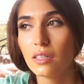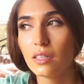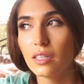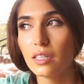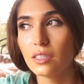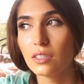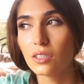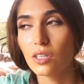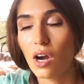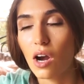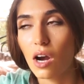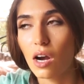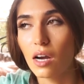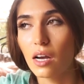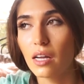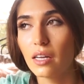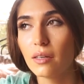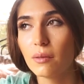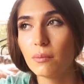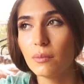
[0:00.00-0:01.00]
it
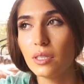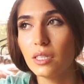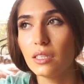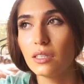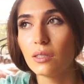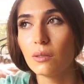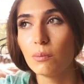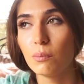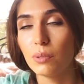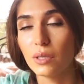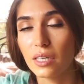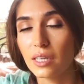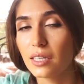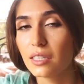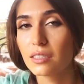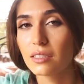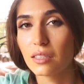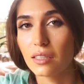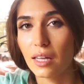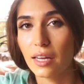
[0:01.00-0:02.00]
taught me the
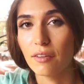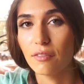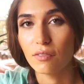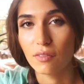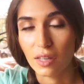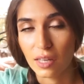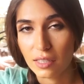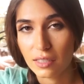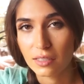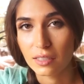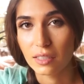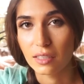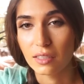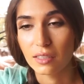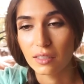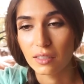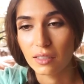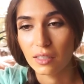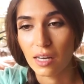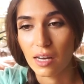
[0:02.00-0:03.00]
biggest life
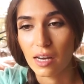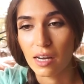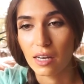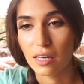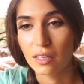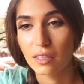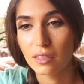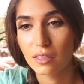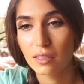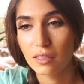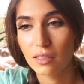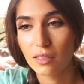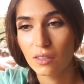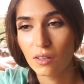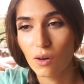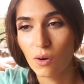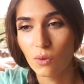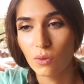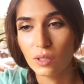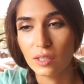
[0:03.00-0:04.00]
lesson that
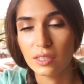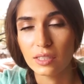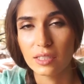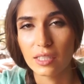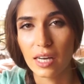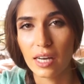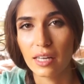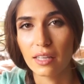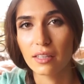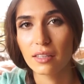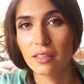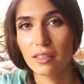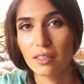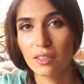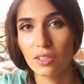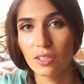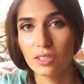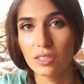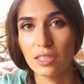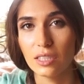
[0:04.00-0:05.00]
only death
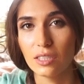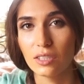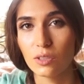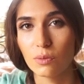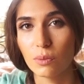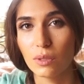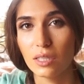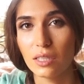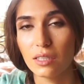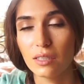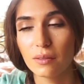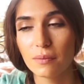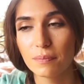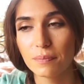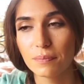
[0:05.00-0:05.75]
could teach me.